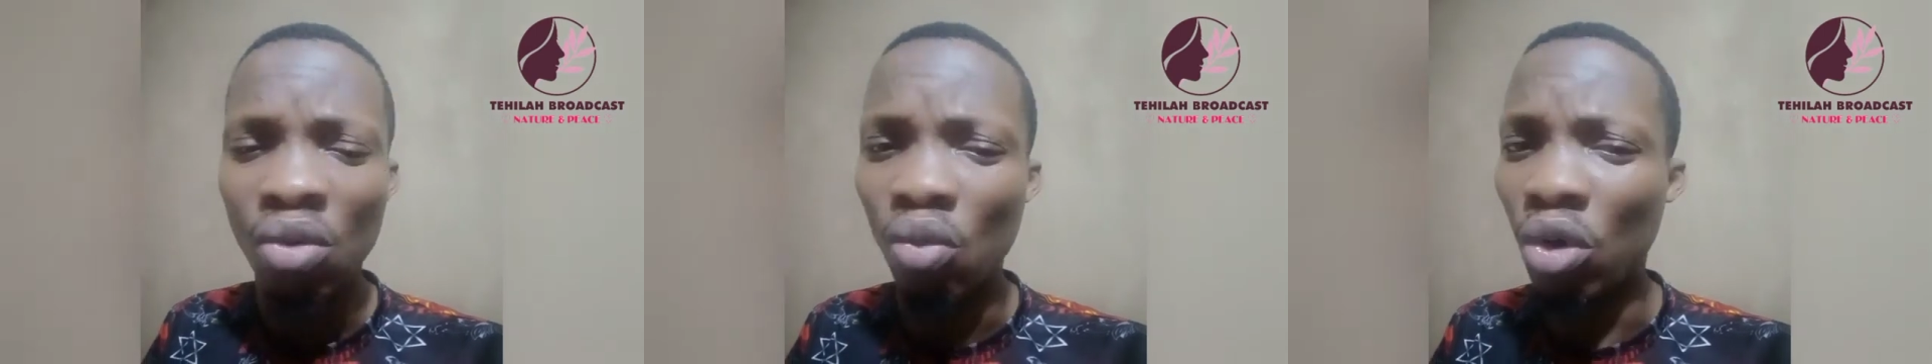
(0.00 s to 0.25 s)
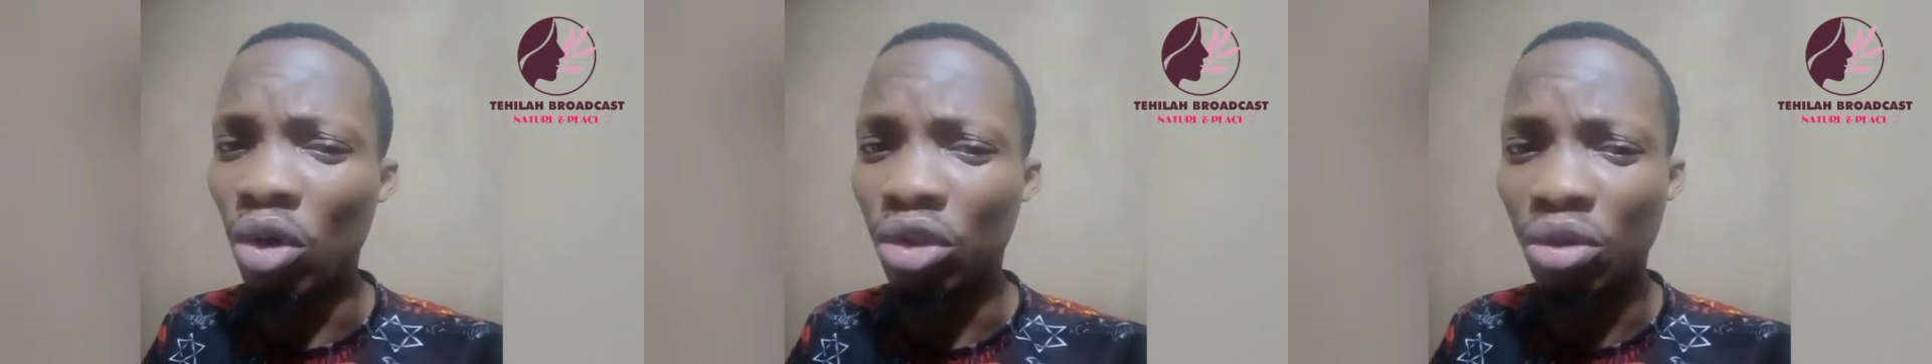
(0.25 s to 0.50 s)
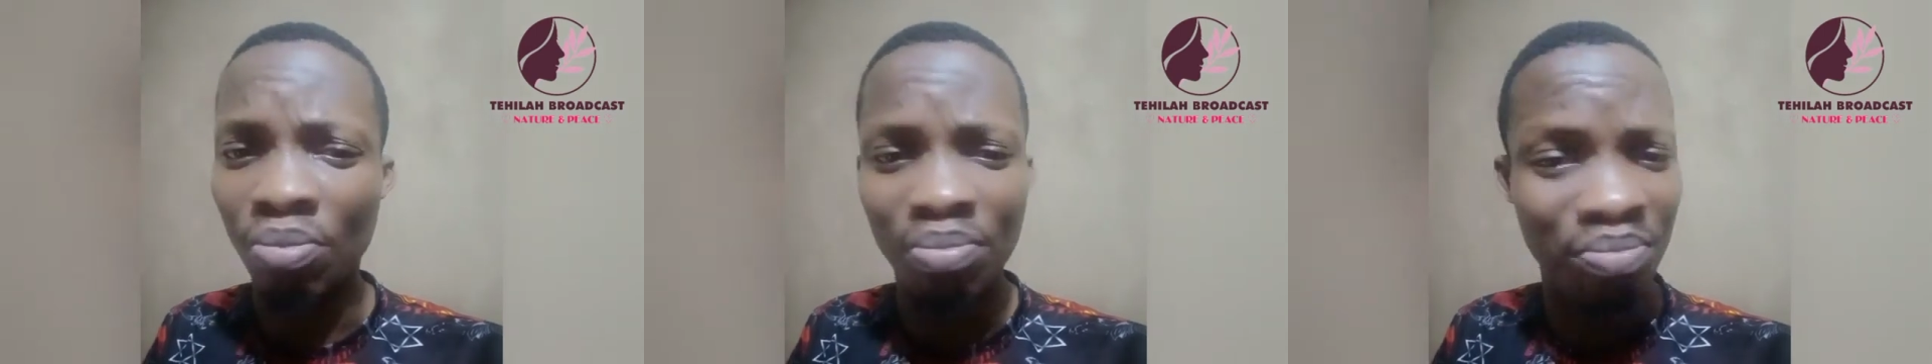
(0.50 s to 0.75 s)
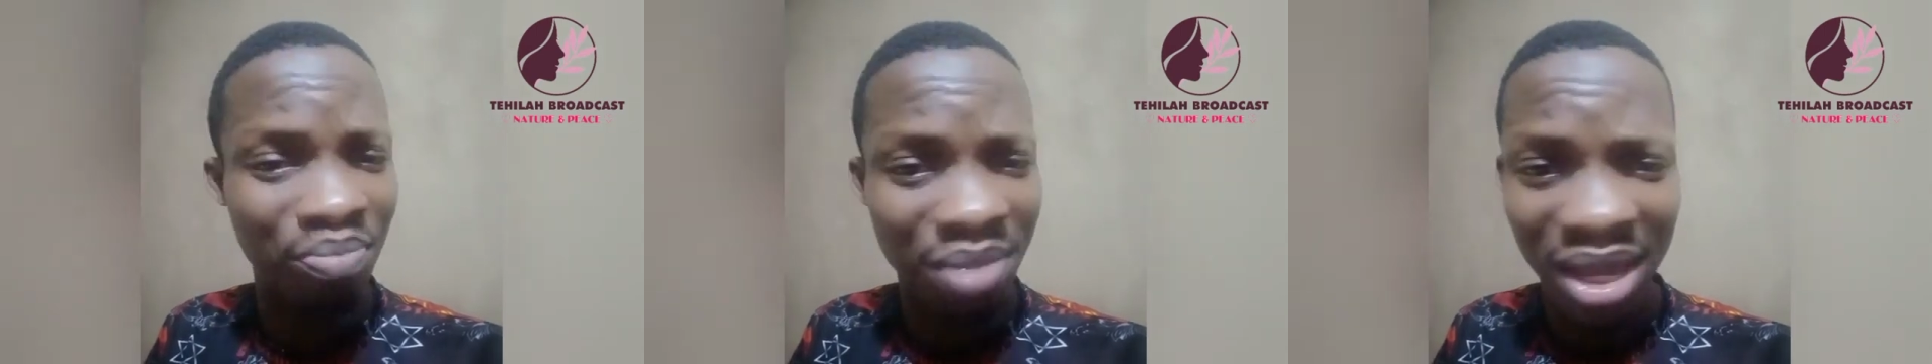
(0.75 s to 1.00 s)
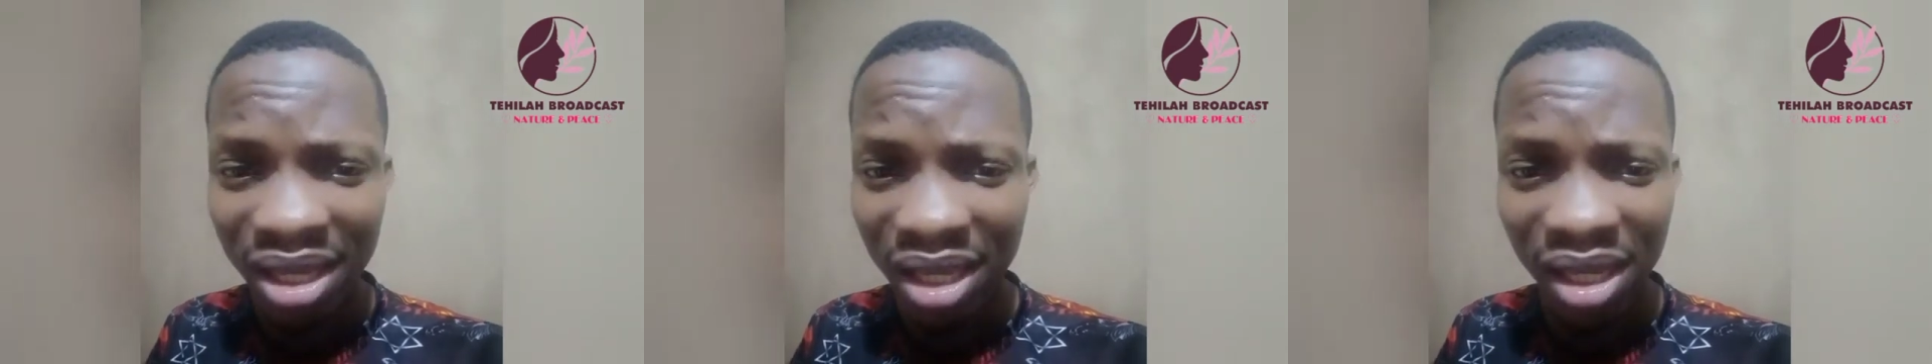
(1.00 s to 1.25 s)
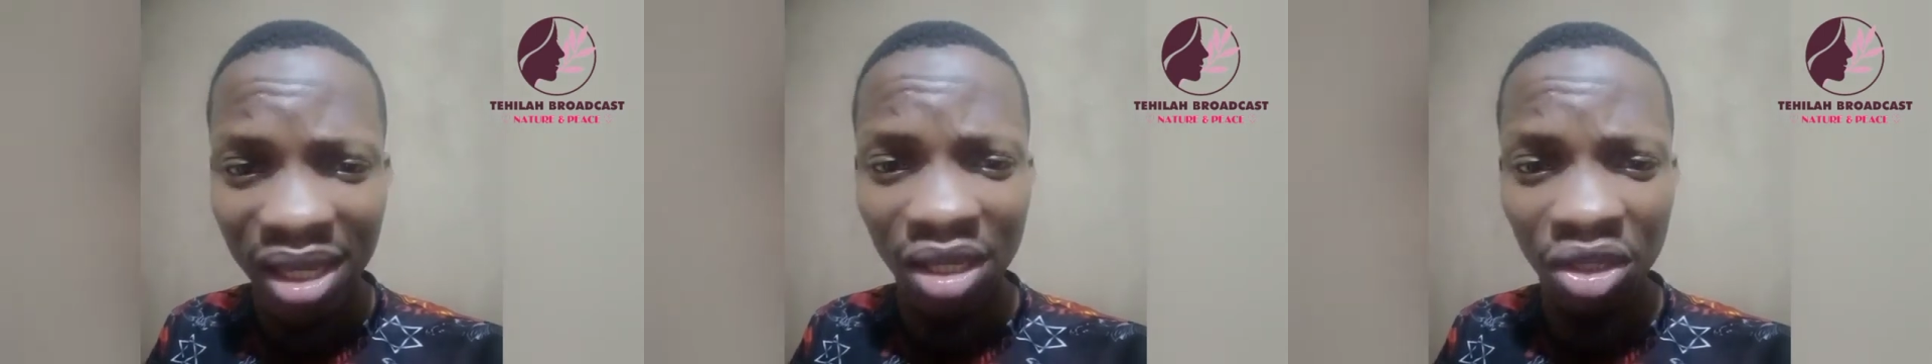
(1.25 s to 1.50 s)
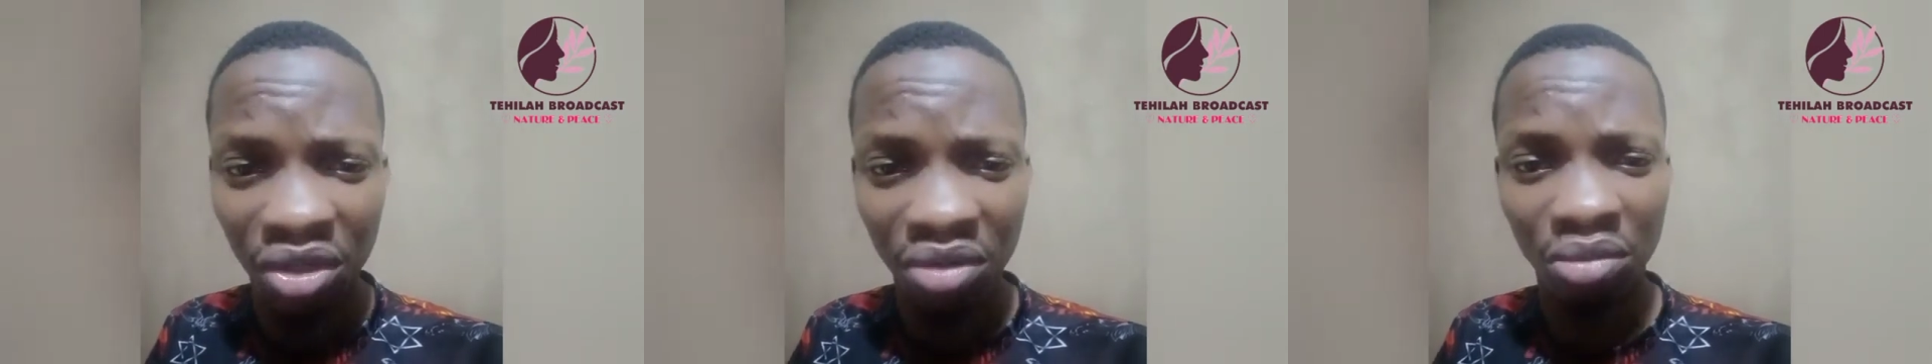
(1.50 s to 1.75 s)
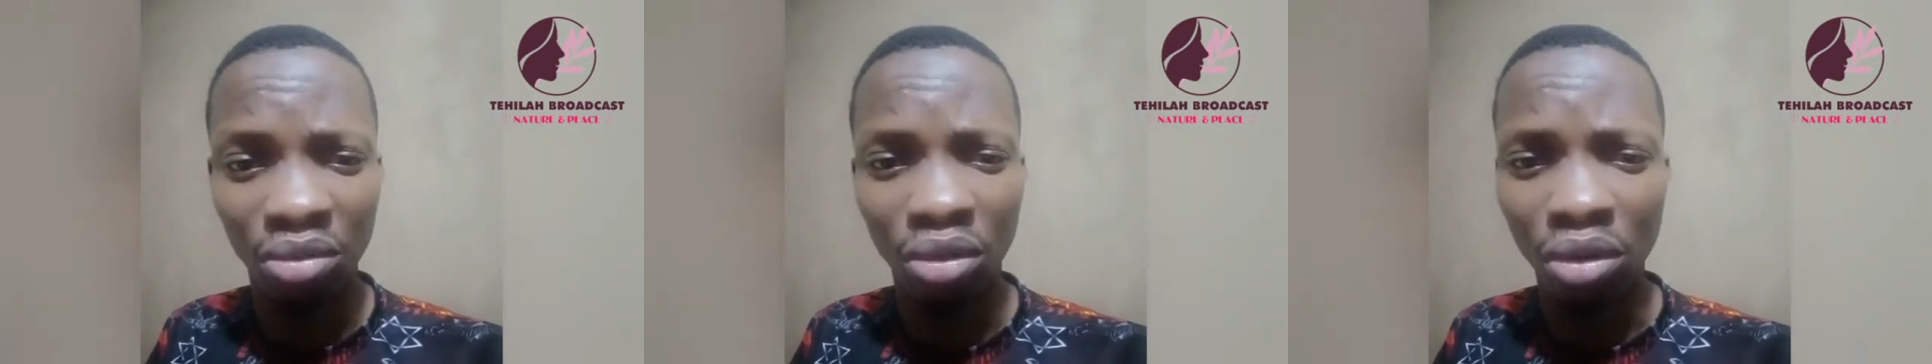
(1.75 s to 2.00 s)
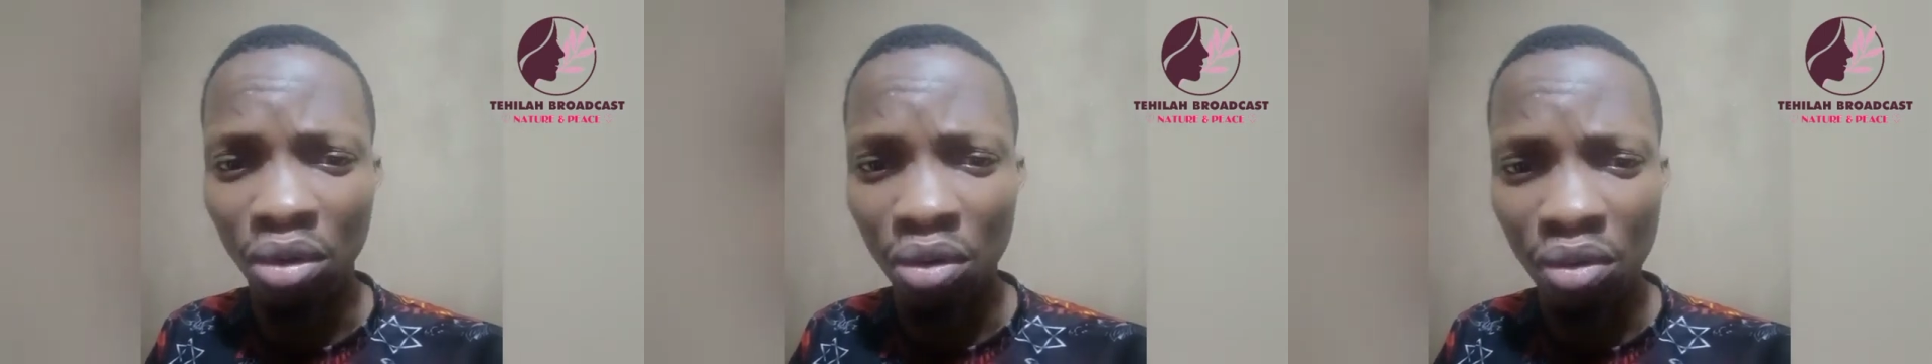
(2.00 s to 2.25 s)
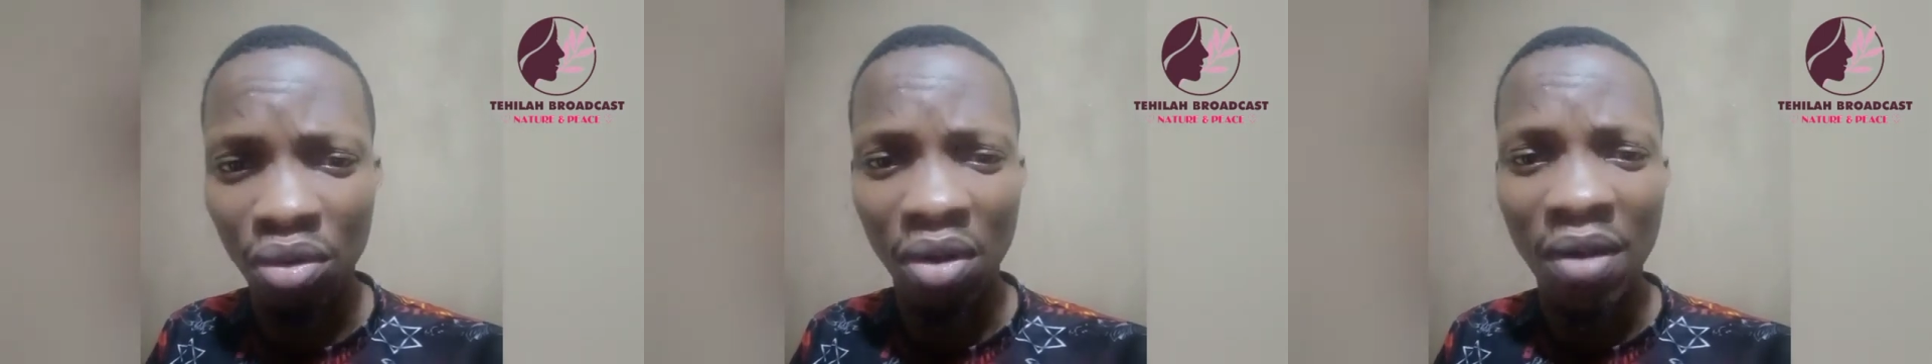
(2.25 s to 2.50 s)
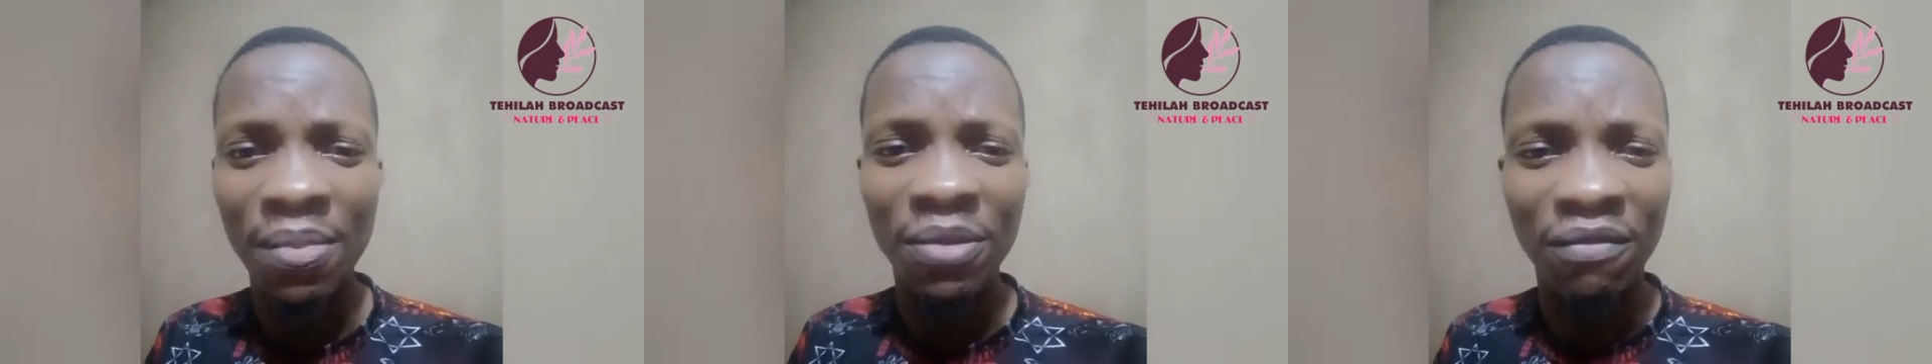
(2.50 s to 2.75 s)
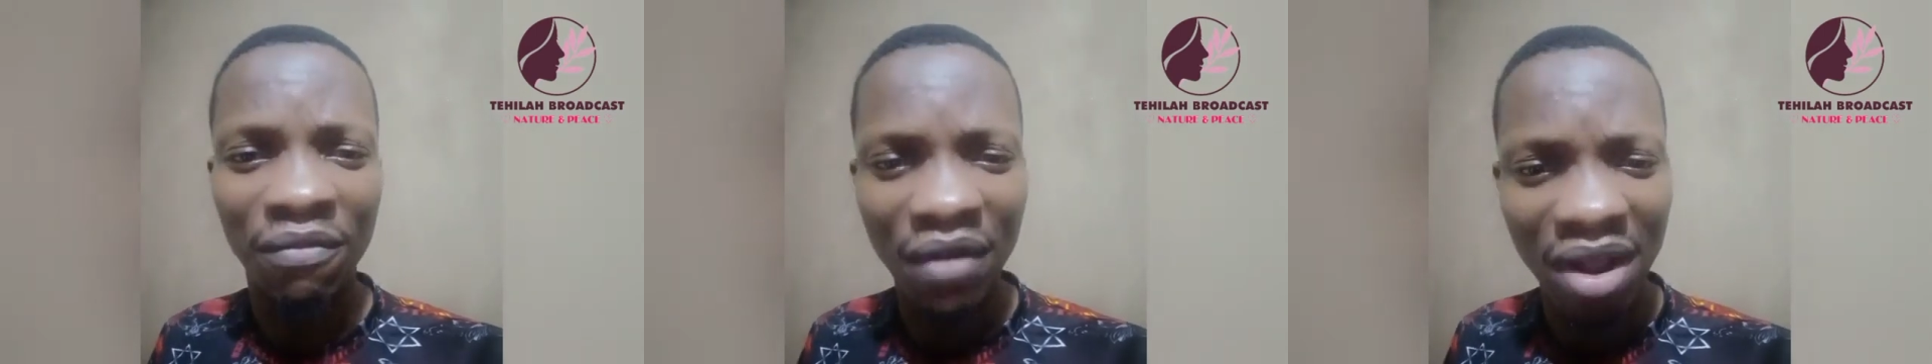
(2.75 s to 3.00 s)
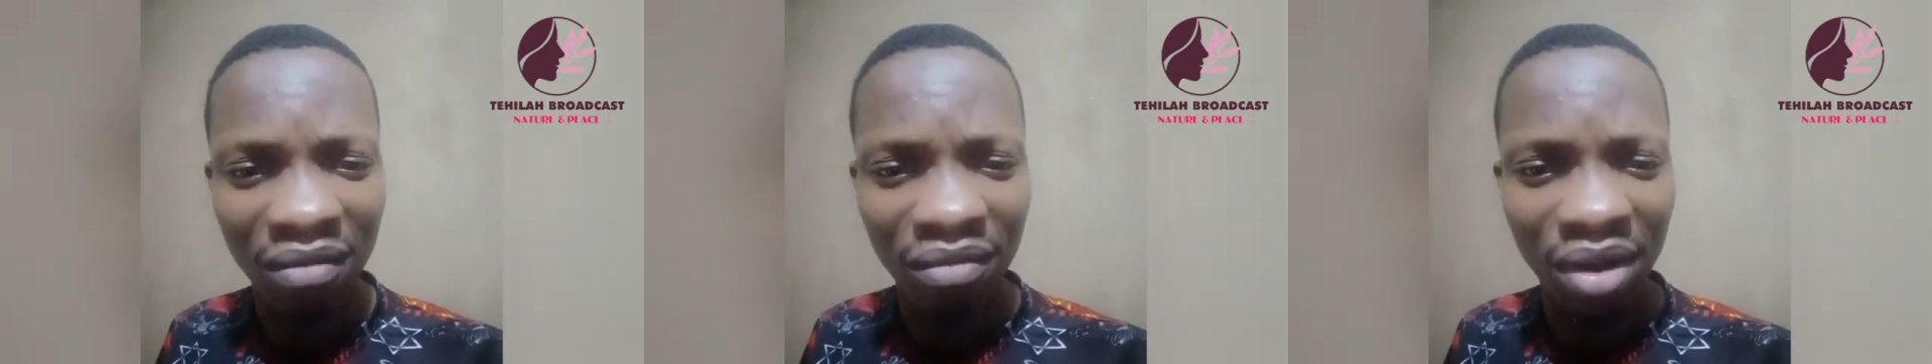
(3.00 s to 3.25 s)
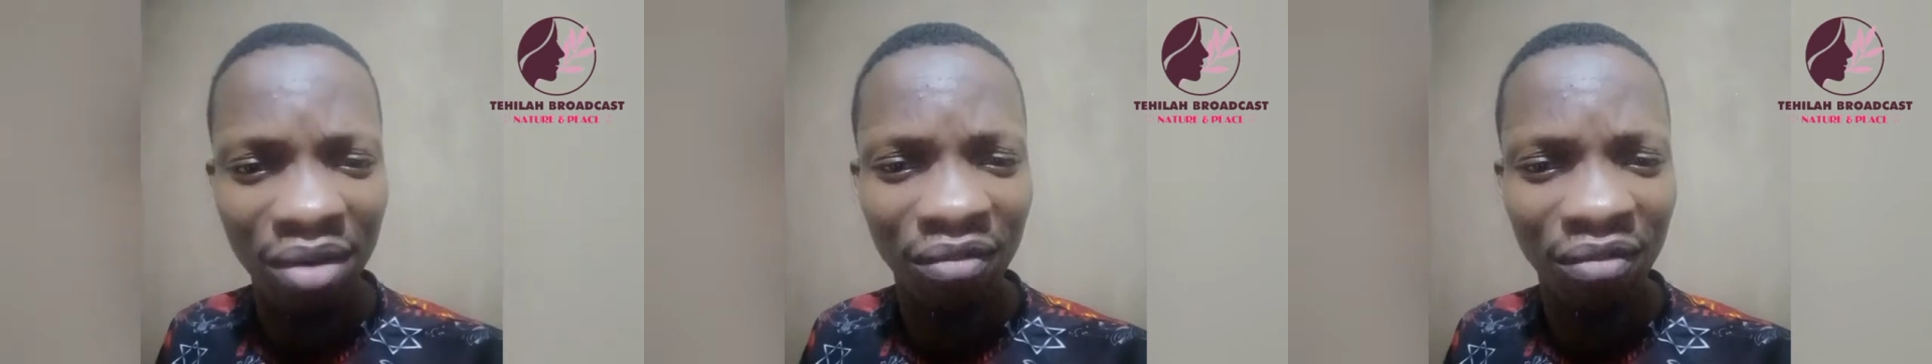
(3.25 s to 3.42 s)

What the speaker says: would make you look very,